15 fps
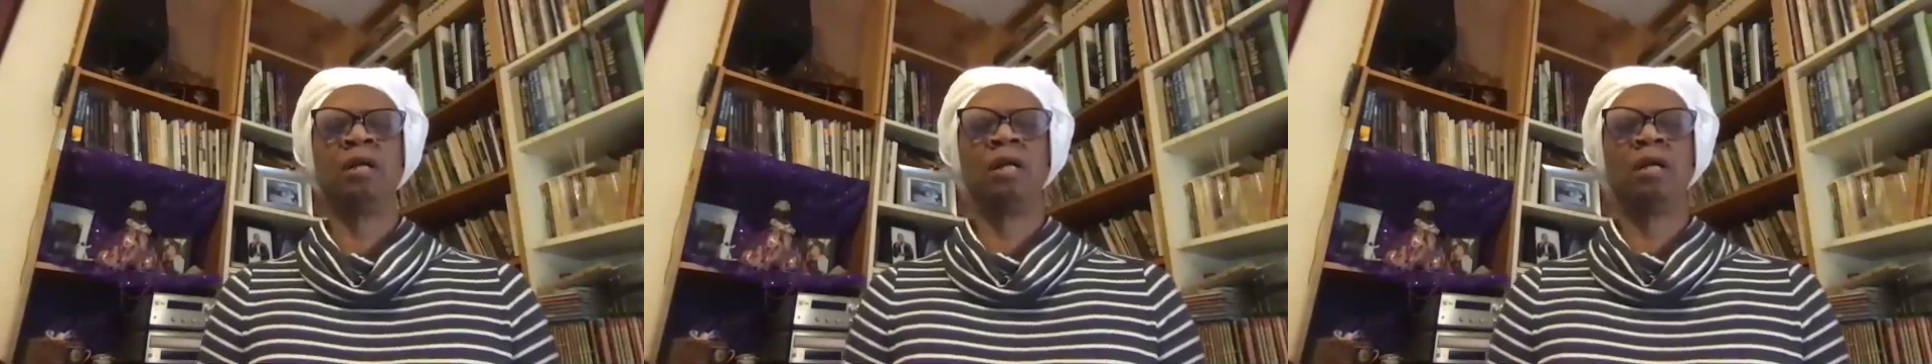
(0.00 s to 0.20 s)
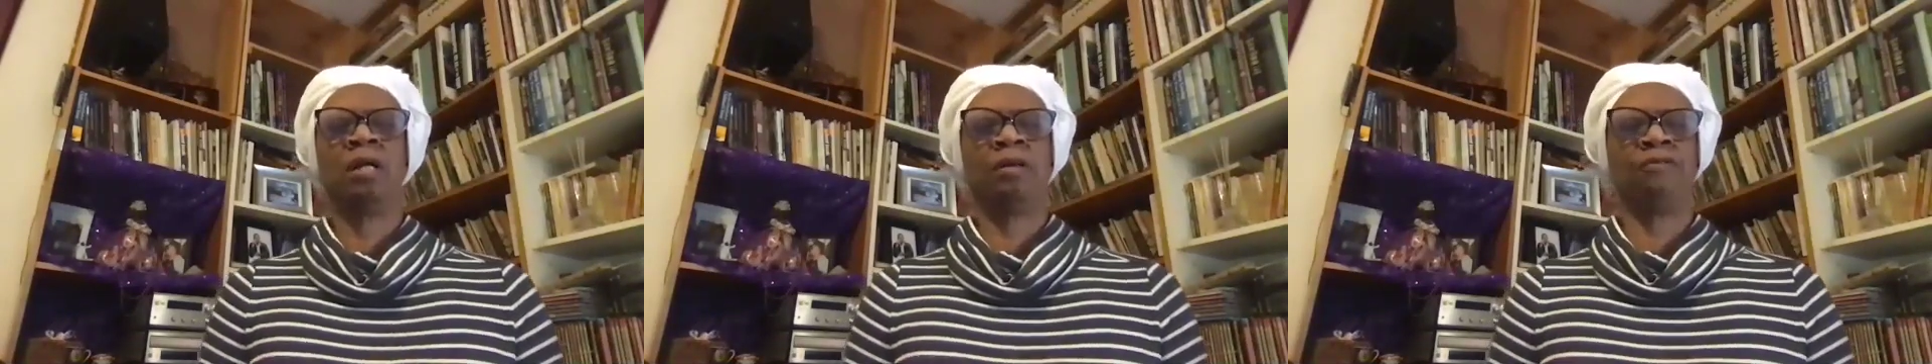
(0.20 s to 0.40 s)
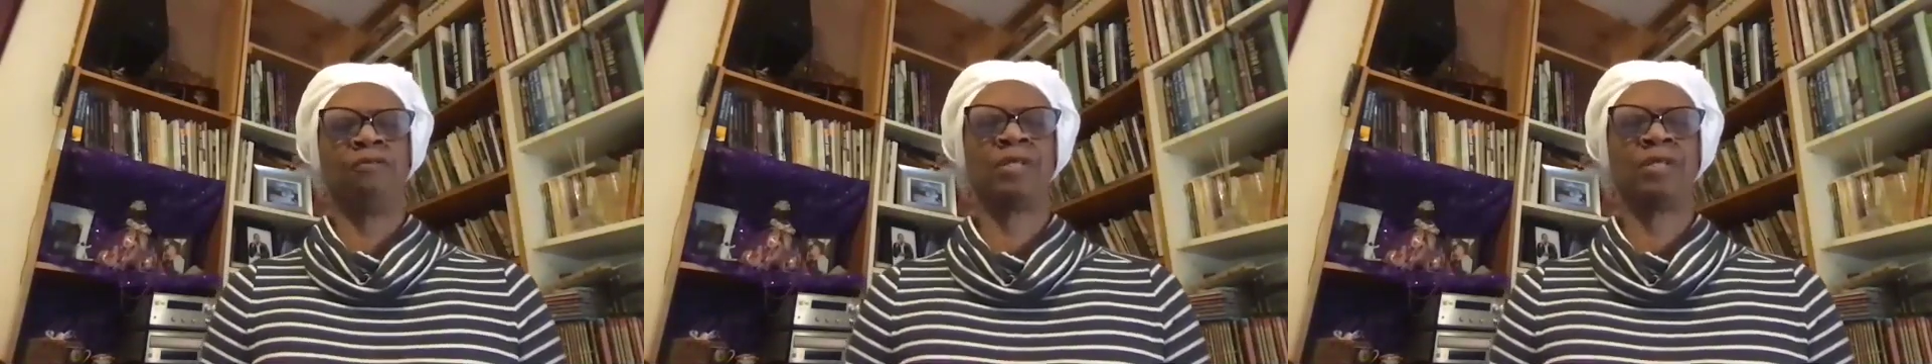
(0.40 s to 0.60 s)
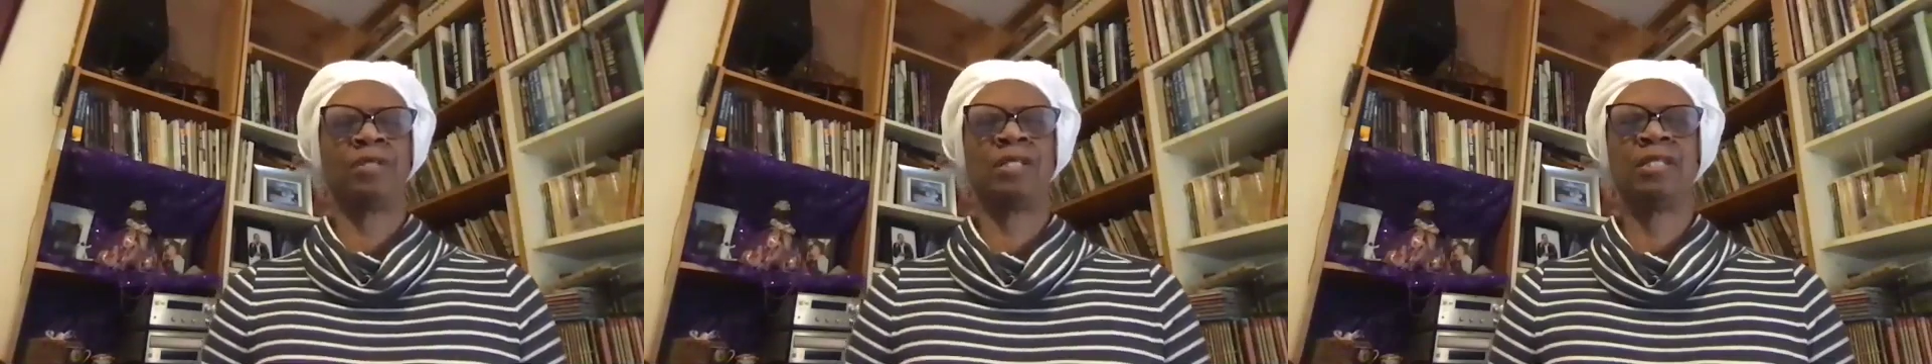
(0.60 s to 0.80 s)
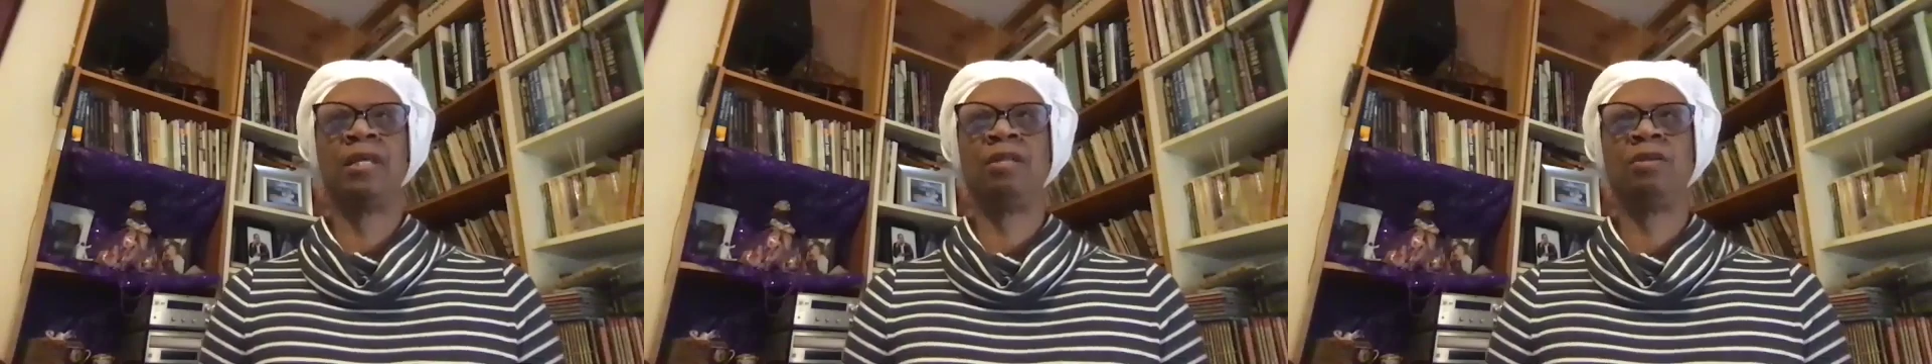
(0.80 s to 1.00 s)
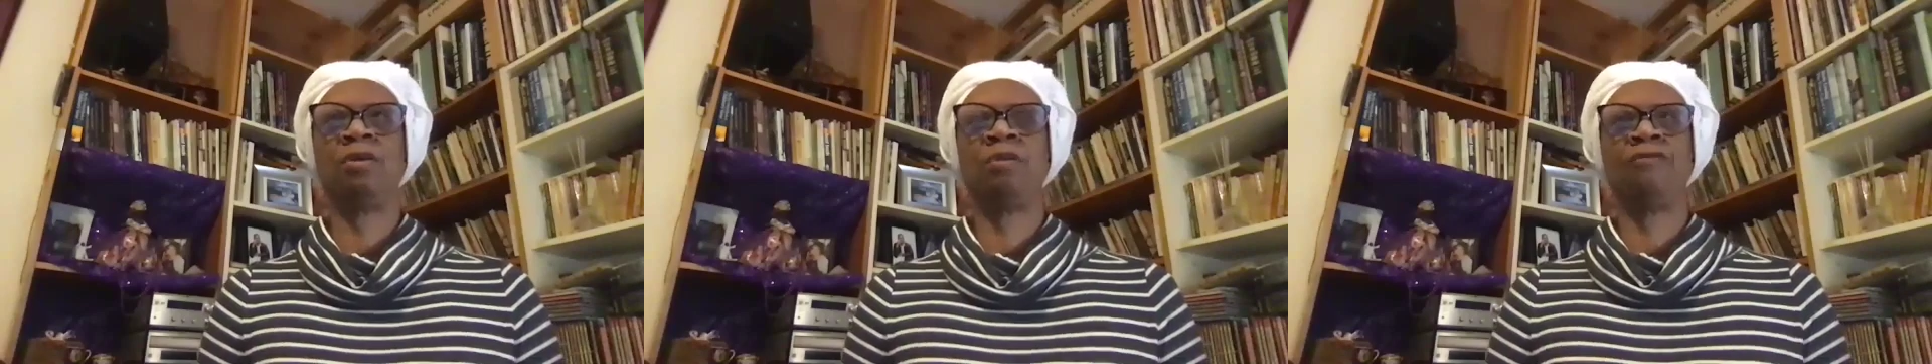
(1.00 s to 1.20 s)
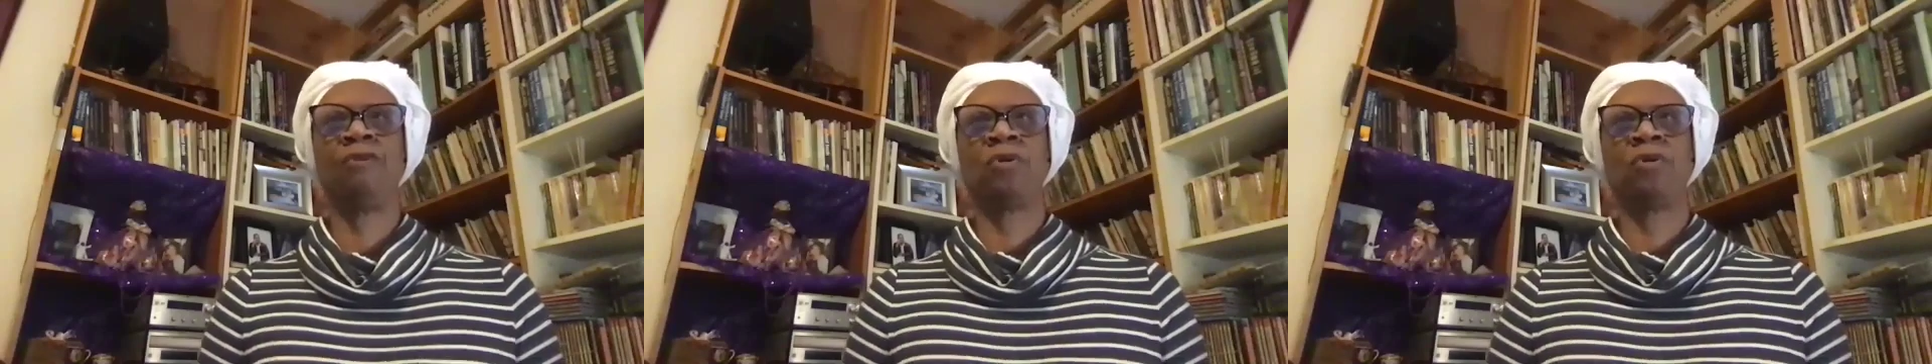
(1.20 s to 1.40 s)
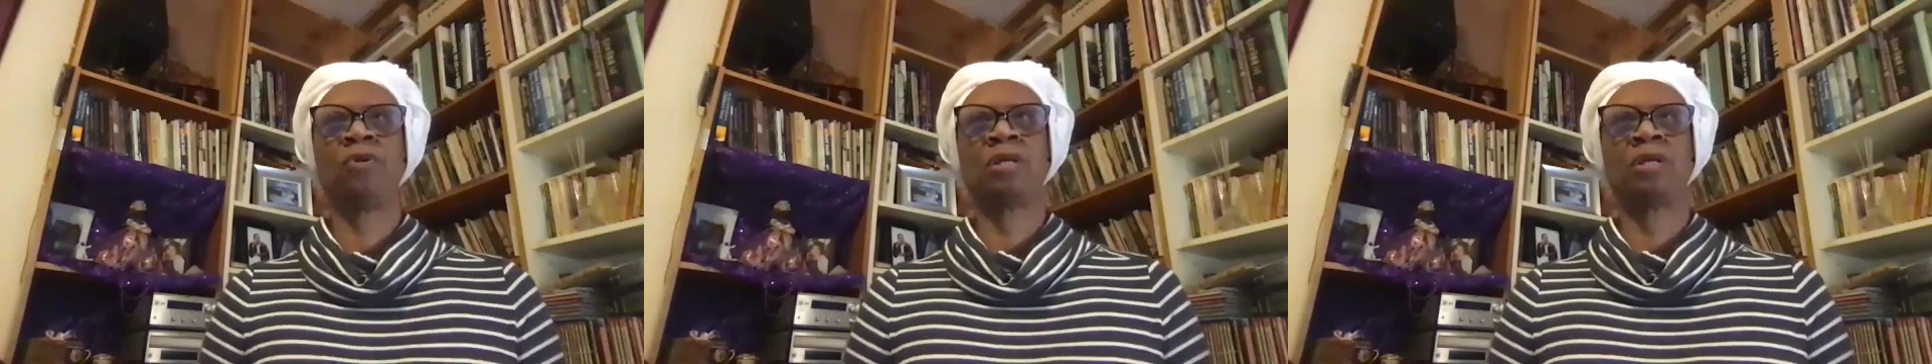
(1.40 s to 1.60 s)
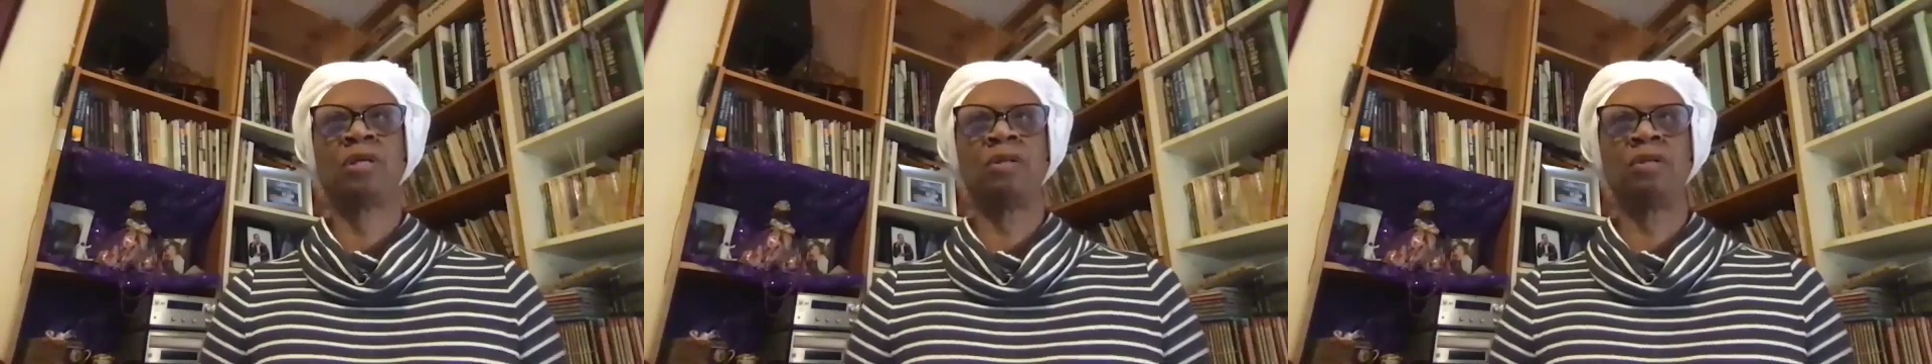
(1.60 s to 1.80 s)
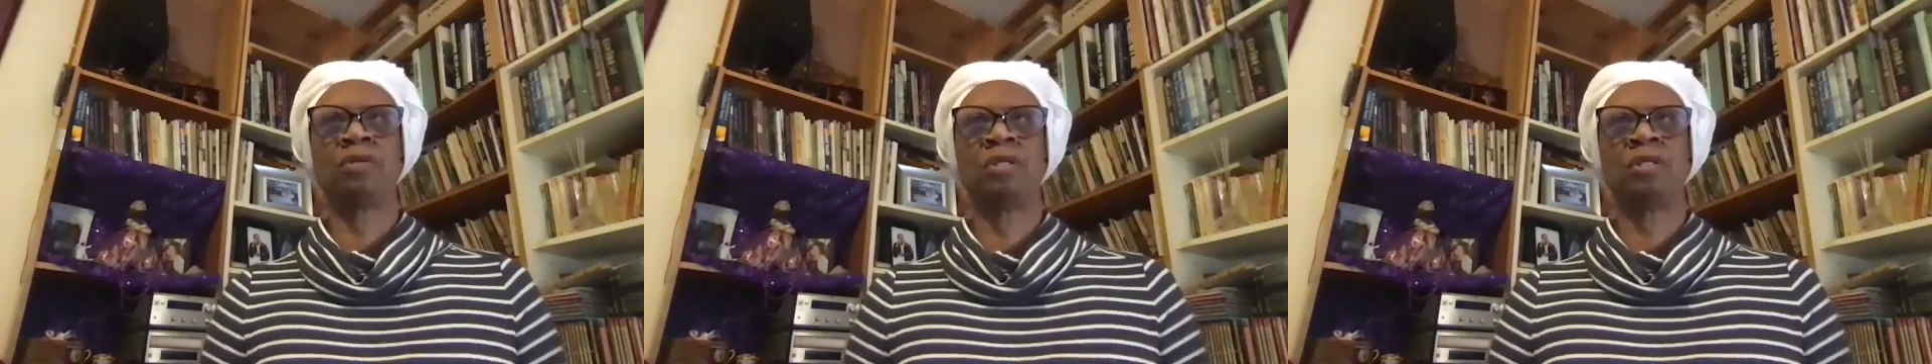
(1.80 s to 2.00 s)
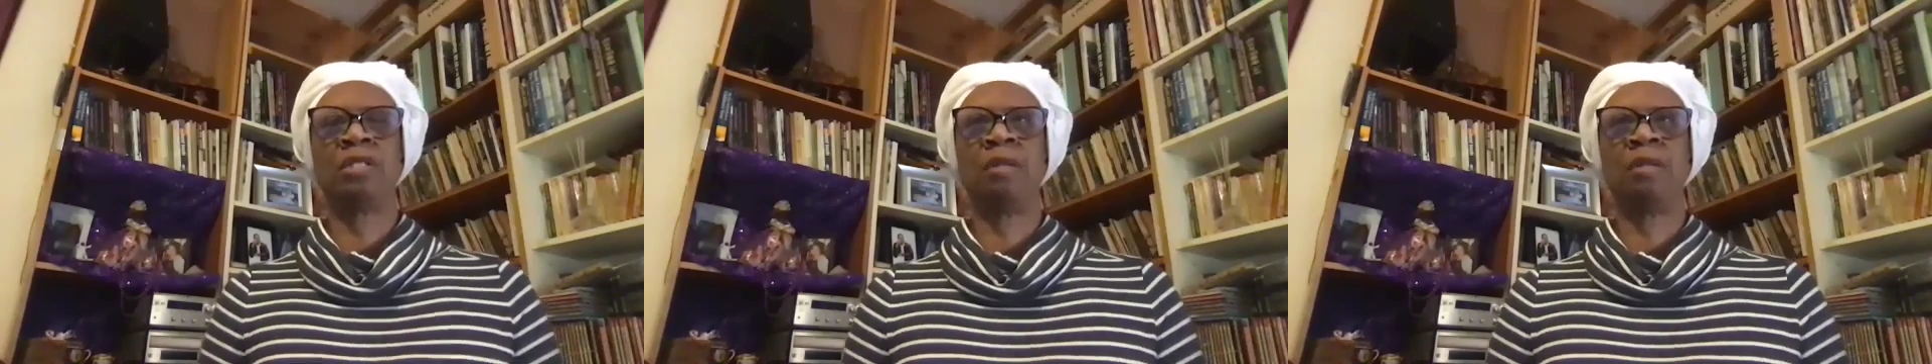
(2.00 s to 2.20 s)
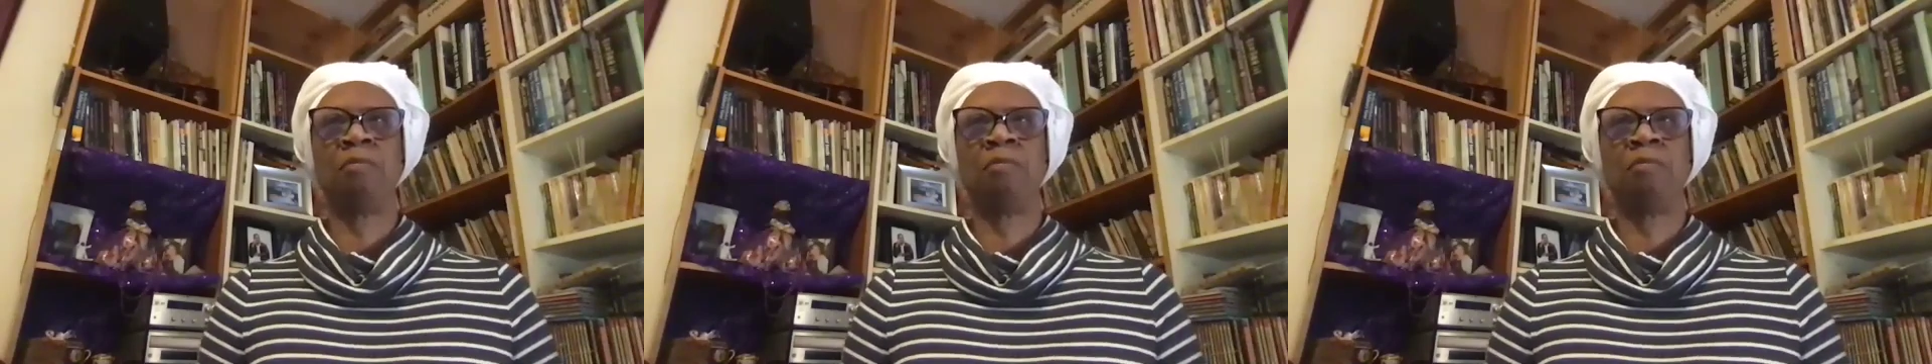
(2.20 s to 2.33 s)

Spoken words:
You're seated, you can focus on those sit